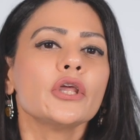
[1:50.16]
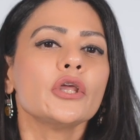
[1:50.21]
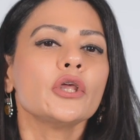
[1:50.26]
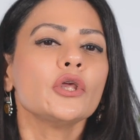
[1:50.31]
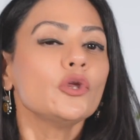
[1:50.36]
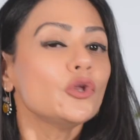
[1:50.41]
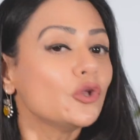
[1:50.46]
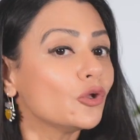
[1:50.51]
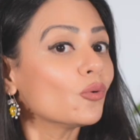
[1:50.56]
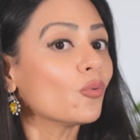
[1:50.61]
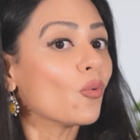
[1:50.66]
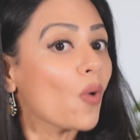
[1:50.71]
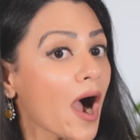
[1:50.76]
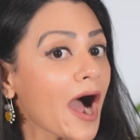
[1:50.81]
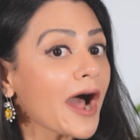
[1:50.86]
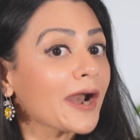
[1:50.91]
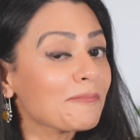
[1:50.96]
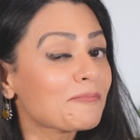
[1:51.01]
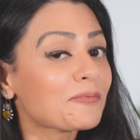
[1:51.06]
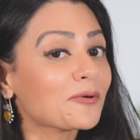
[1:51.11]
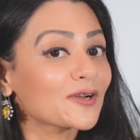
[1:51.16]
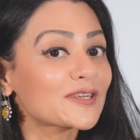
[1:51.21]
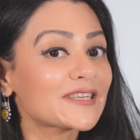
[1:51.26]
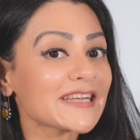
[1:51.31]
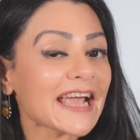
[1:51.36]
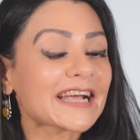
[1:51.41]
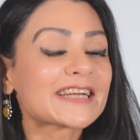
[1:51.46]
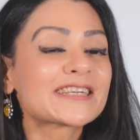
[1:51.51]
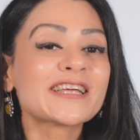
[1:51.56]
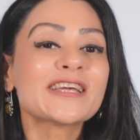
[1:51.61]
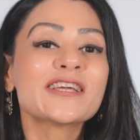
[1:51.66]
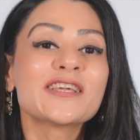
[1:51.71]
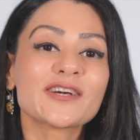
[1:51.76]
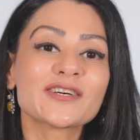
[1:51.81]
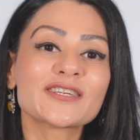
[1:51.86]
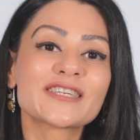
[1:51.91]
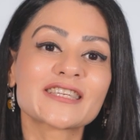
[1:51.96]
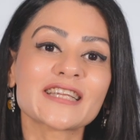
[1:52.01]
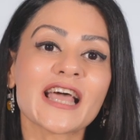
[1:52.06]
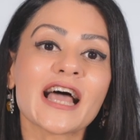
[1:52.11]
you are protecting
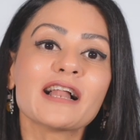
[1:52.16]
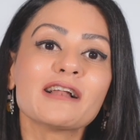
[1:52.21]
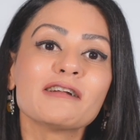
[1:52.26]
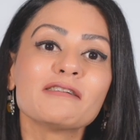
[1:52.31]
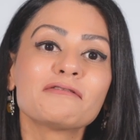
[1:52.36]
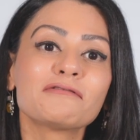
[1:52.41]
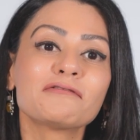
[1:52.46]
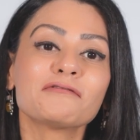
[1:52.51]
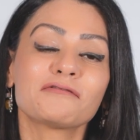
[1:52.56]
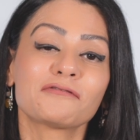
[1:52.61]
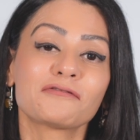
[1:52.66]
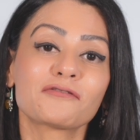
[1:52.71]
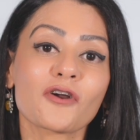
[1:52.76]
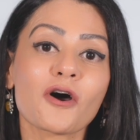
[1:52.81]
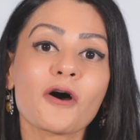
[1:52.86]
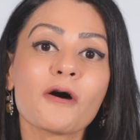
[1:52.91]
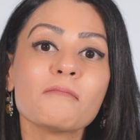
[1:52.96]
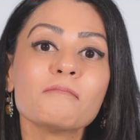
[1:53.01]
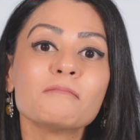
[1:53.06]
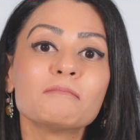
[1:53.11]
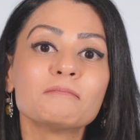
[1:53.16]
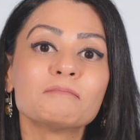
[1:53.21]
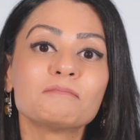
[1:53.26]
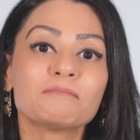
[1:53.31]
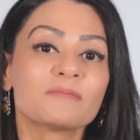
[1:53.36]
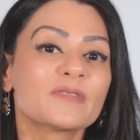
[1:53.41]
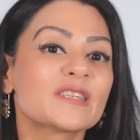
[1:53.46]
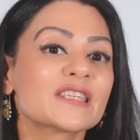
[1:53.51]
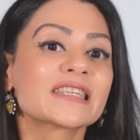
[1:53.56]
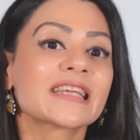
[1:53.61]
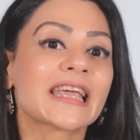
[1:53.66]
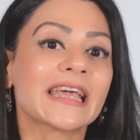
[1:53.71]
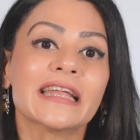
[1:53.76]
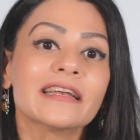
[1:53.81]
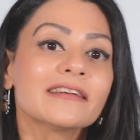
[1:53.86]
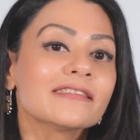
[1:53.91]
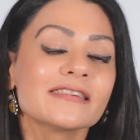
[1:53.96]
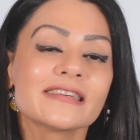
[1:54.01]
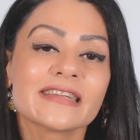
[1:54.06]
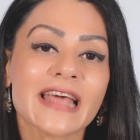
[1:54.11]
yourself from
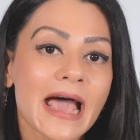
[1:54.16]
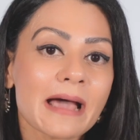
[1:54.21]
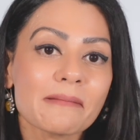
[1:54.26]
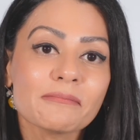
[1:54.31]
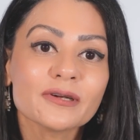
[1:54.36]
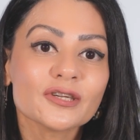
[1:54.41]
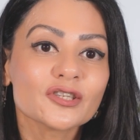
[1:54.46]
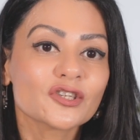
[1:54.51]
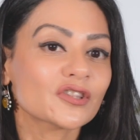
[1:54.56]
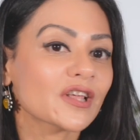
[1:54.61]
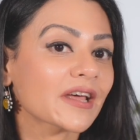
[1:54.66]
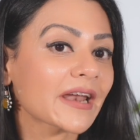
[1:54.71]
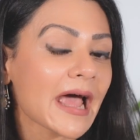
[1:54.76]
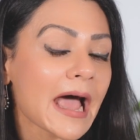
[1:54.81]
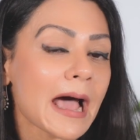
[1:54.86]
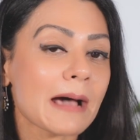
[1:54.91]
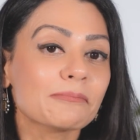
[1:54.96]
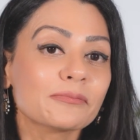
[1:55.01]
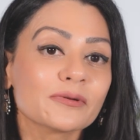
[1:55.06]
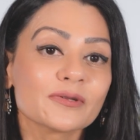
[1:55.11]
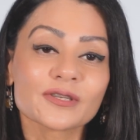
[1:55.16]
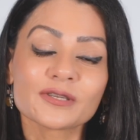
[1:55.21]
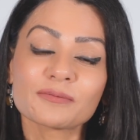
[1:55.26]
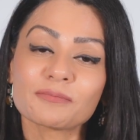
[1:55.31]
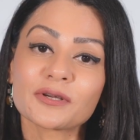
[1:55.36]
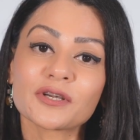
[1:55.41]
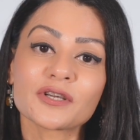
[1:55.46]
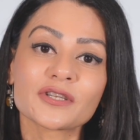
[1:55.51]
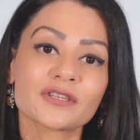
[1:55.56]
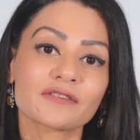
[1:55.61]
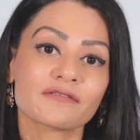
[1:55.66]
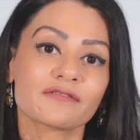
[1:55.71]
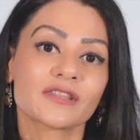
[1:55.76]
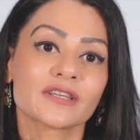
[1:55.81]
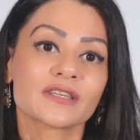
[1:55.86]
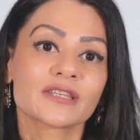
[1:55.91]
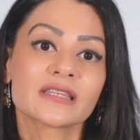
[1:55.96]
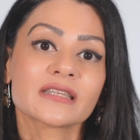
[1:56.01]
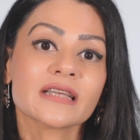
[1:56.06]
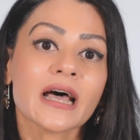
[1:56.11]
skin damage that happens because of
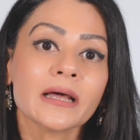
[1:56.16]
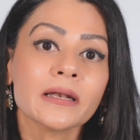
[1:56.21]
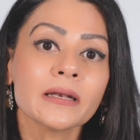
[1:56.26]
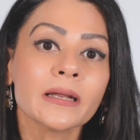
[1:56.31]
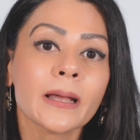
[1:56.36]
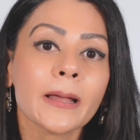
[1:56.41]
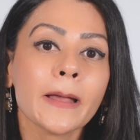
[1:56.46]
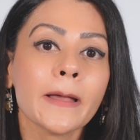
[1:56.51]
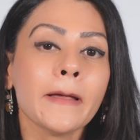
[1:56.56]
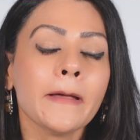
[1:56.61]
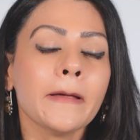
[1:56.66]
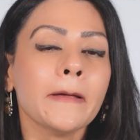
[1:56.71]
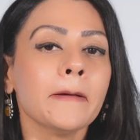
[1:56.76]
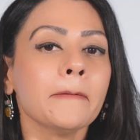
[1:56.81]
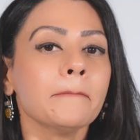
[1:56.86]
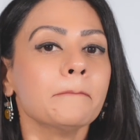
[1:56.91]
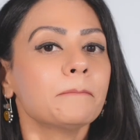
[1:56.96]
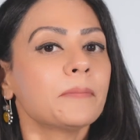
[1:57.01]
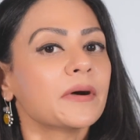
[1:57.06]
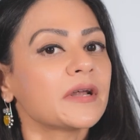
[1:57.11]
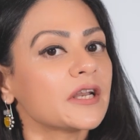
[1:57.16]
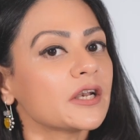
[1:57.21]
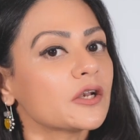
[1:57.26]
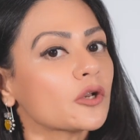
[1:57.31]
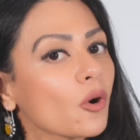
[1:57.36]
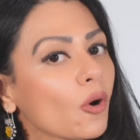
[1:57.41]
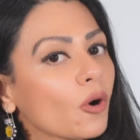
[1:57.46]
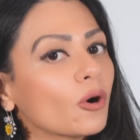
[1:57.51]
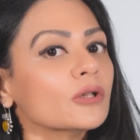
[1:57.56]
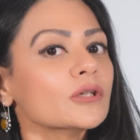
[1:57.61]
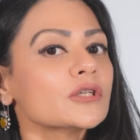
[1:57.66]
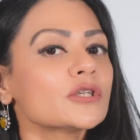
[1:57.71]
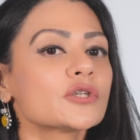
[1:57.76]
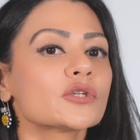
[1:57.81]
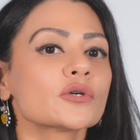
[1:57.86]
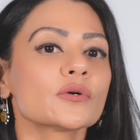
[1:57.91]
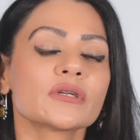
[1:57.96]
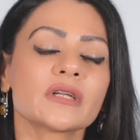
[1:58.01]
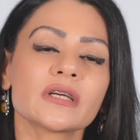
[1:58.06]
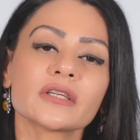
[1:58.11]
the sun, but it
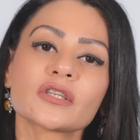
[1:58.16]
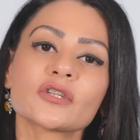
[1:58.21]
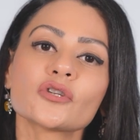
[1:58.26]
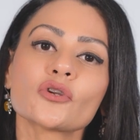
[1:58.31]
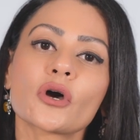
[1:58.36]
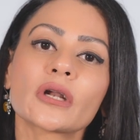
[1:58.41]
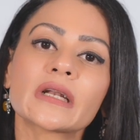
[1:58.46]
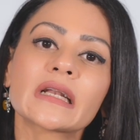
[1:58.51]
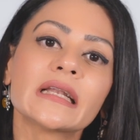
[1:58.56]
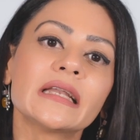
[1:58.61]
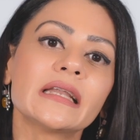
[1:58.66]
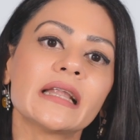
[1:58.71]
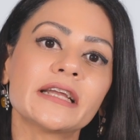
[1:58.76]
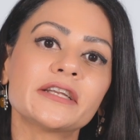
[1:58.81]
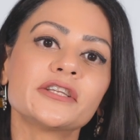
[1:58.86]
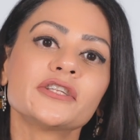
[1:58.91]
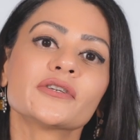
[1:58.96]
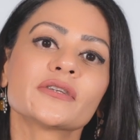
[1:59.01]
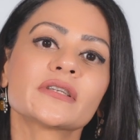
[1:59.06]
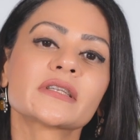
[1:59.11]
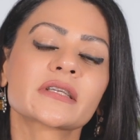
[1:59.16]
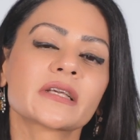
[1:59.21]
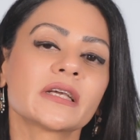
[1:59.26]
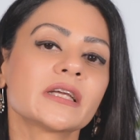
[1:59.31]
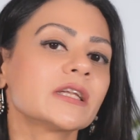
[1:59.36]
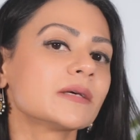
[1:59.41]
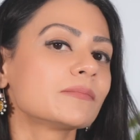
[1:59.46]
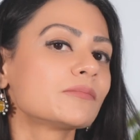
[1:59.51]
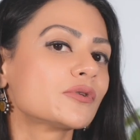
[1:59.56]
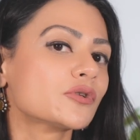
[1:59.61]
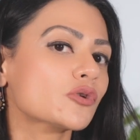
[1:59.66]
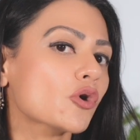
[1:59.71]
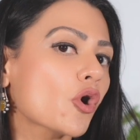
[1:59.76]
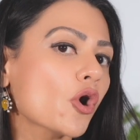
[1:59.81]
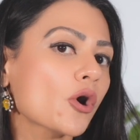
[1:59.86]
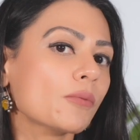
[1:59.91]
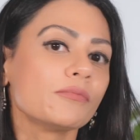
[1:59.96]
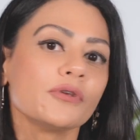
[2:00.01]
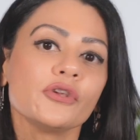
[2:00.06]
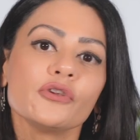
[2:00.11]
also does not let your skin
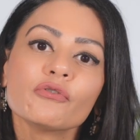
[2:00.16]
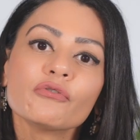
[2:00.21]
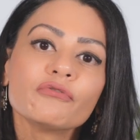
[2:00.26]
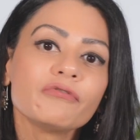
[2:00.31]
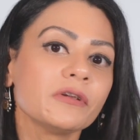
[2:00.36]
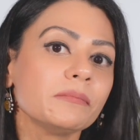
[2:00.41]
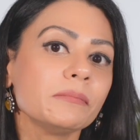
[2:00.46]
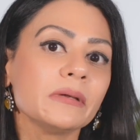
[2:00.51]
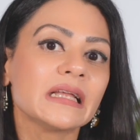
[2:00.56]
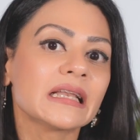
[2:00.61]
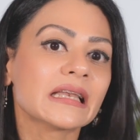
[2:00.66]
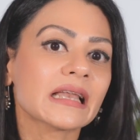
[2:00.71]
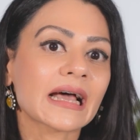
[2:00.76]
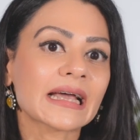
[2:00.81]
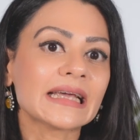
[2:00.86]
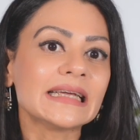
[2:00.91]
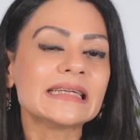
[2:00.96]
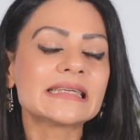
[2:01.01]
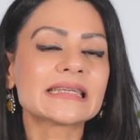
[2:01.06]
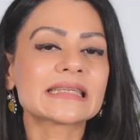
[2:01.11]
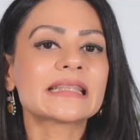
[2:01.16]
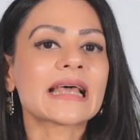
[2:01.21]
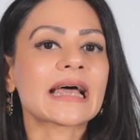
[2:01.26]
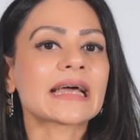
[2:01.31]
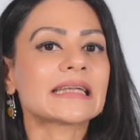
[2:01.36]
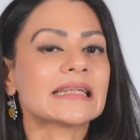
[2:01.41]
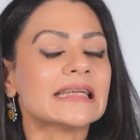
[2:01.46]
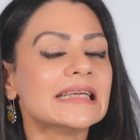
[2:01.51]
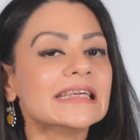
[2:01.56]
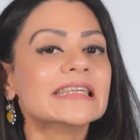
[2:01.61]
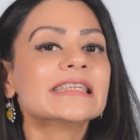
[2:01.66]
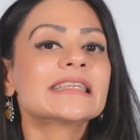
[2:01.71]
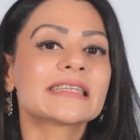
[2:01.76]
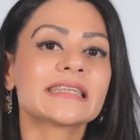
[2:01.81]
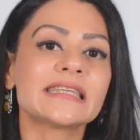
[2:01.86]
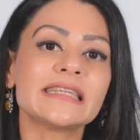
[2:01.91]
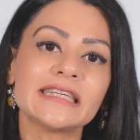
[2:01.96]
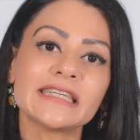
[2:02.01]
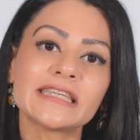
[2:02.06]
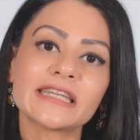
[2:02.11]
absorb UVB light that is
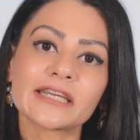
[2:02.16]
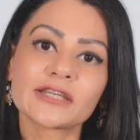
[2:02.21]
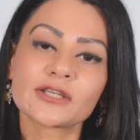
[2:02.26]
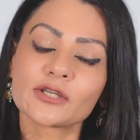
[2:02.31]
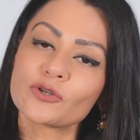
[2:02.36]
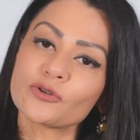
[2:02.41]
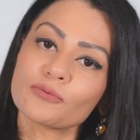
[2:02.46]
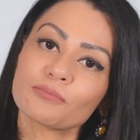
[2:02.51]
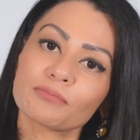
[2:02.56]
needed to